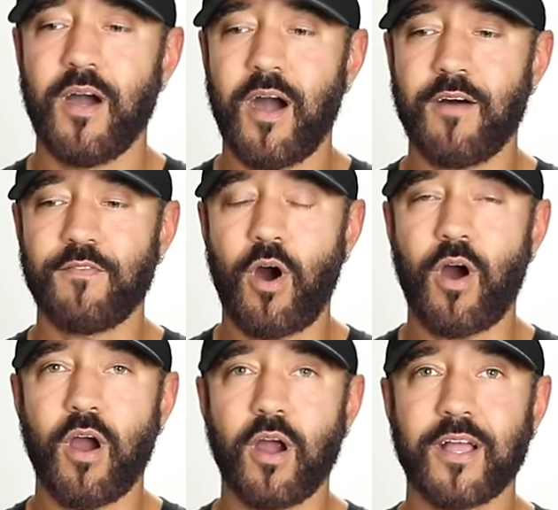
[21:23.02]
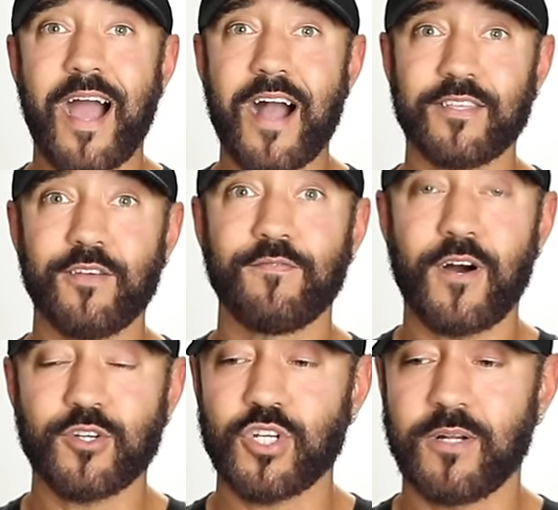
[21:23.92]
of our cognitive
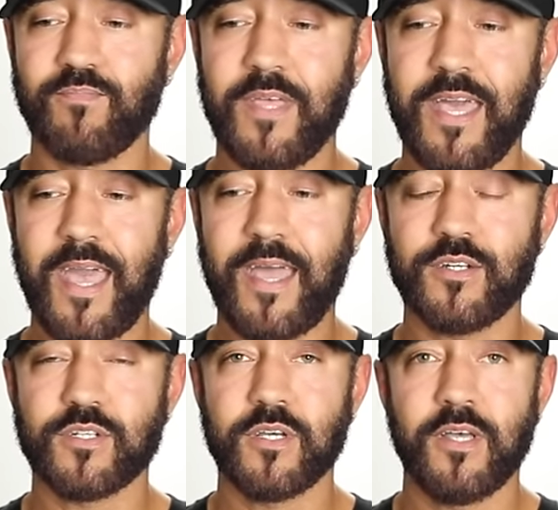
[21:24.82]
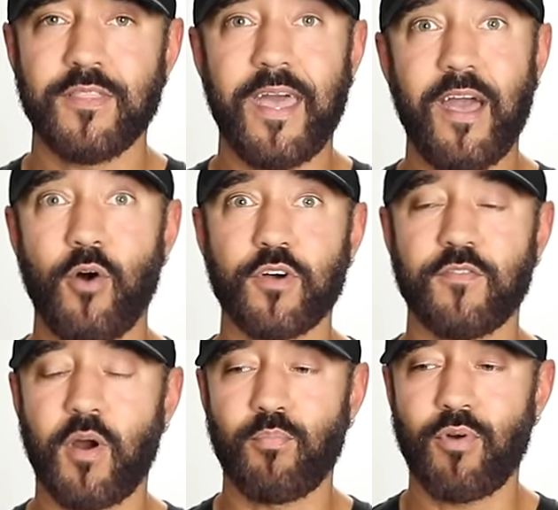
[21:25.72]
function and the health of
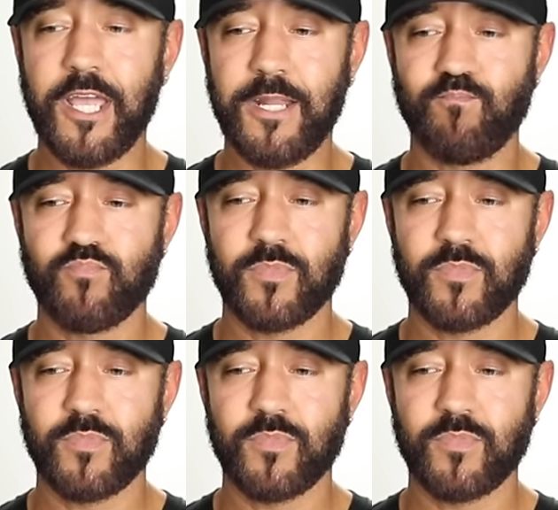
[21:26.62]
our brain.